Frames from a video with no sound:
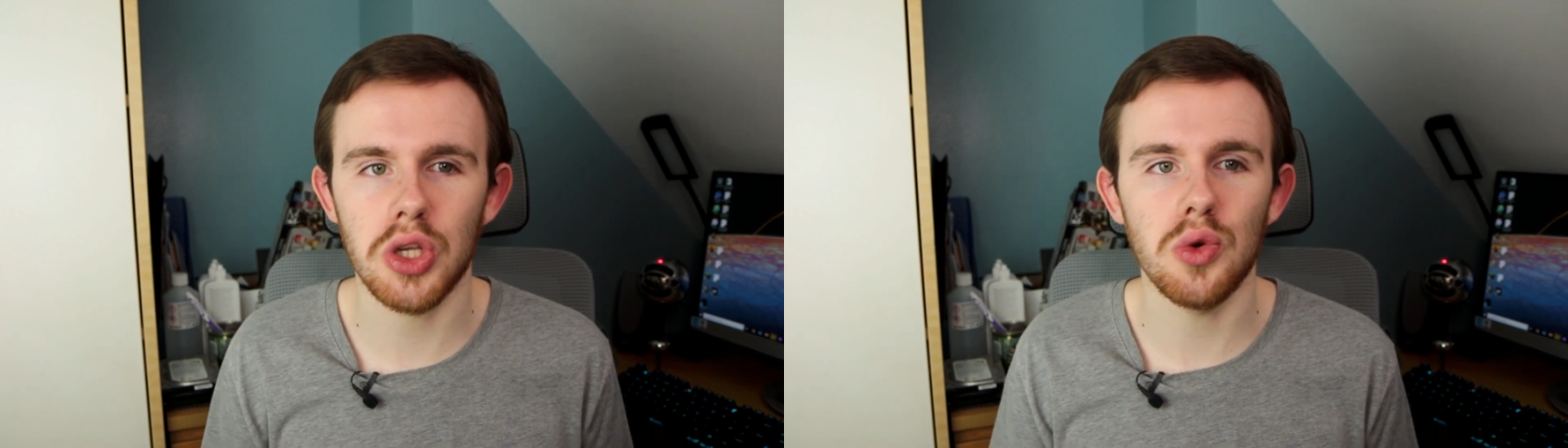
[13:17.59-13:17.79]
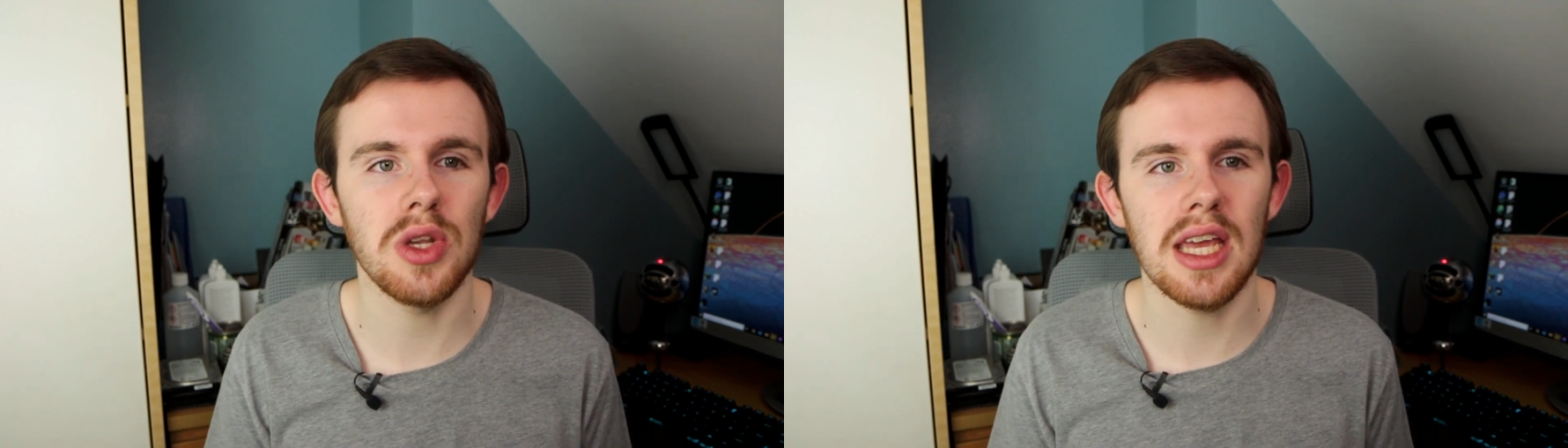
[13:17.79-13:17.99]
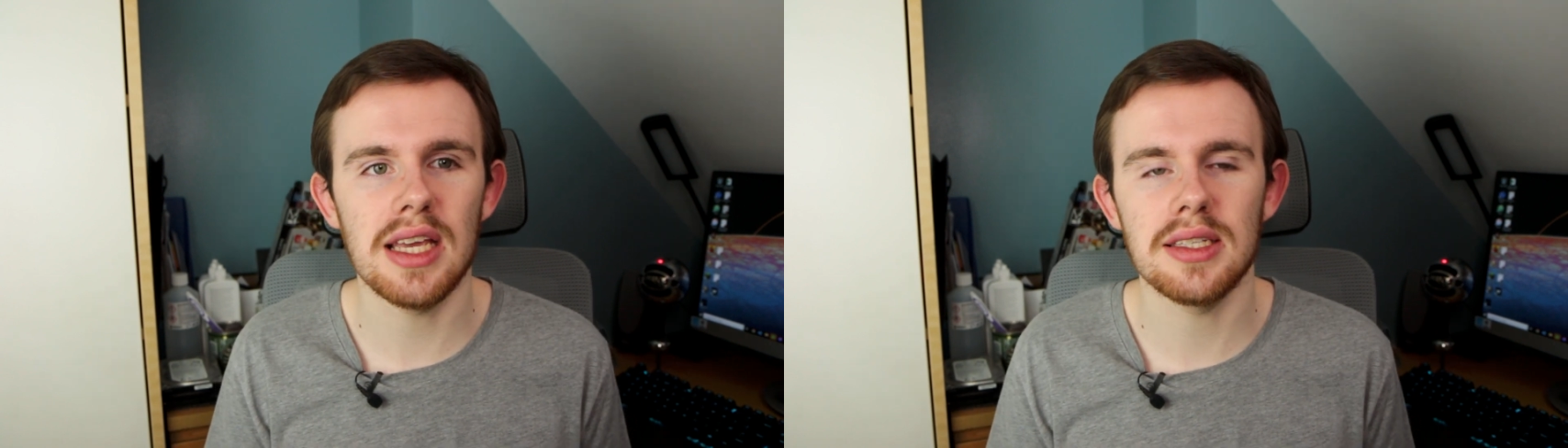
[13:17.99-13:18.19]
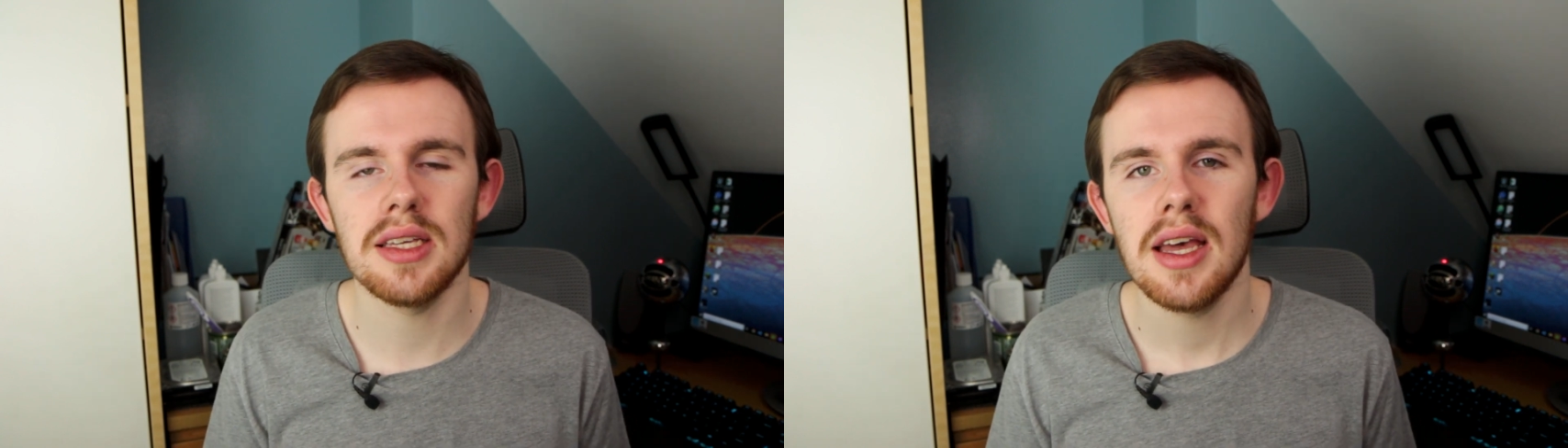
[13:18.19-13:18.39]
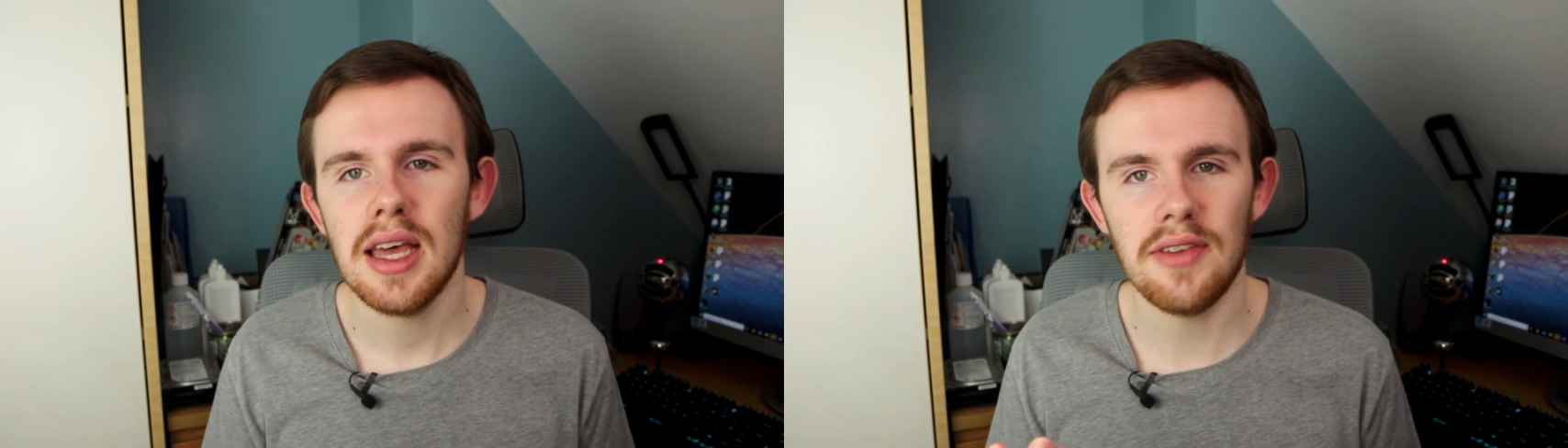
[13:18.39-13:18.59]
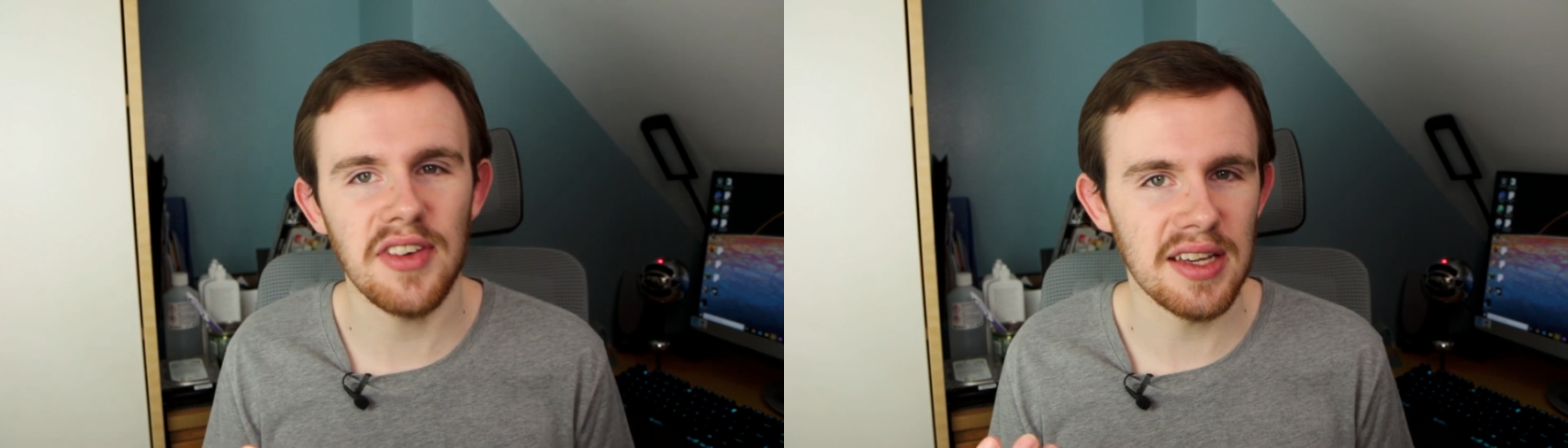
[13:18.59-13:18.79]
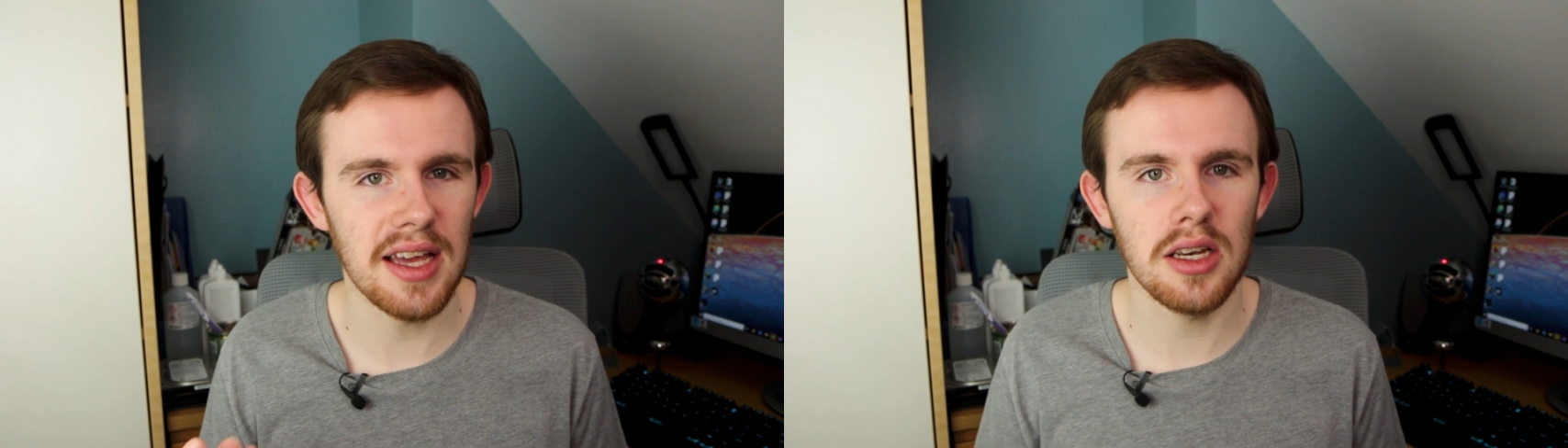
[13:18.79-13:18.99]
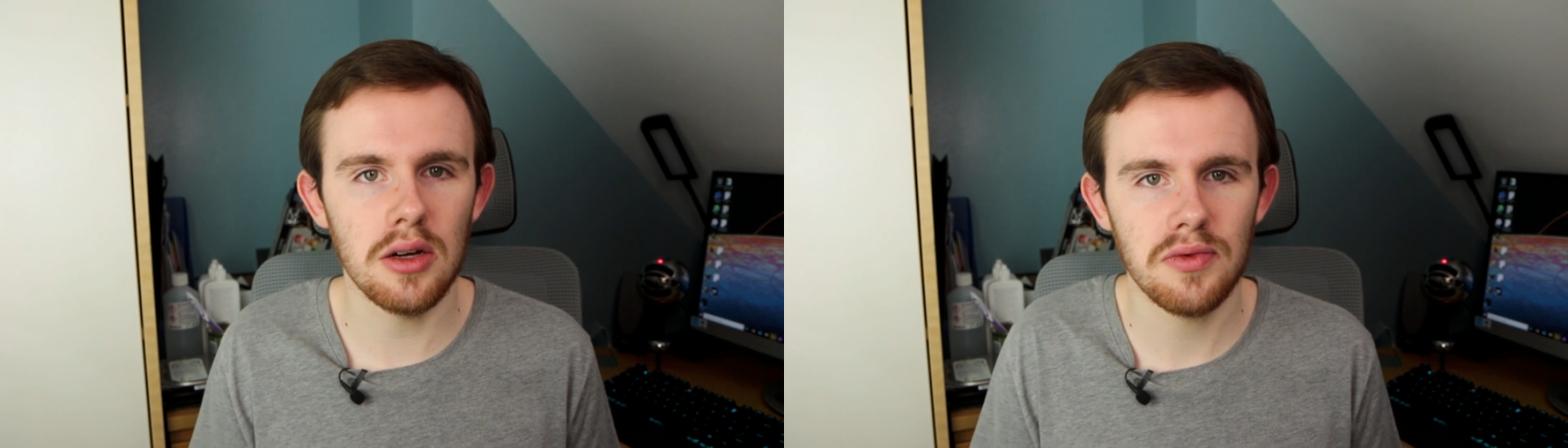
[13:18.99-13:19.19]
Q&As if I
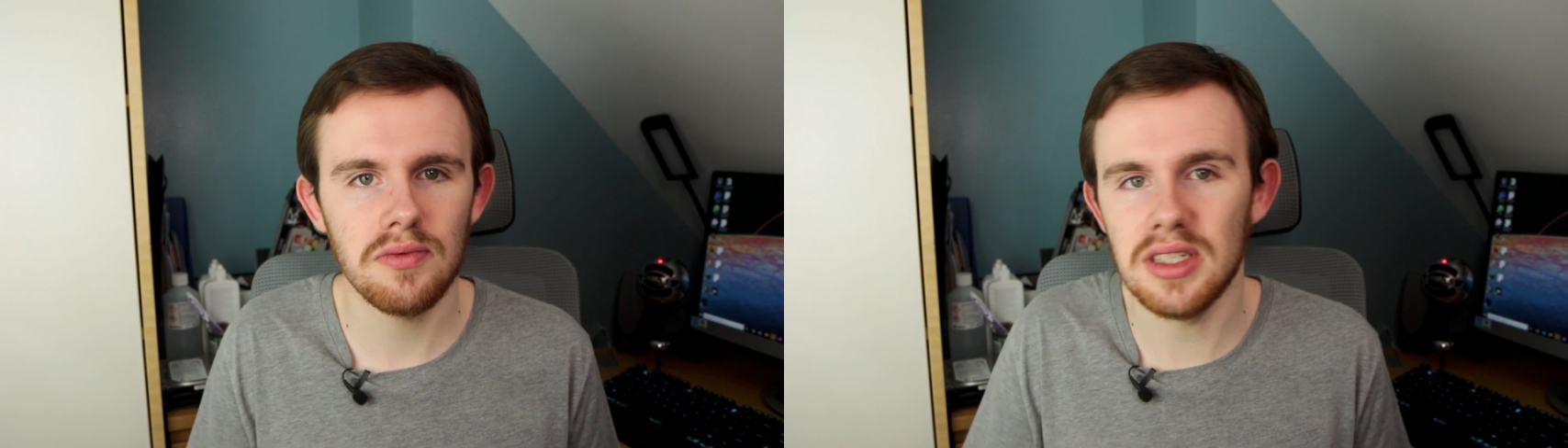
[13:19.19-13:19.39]
get enough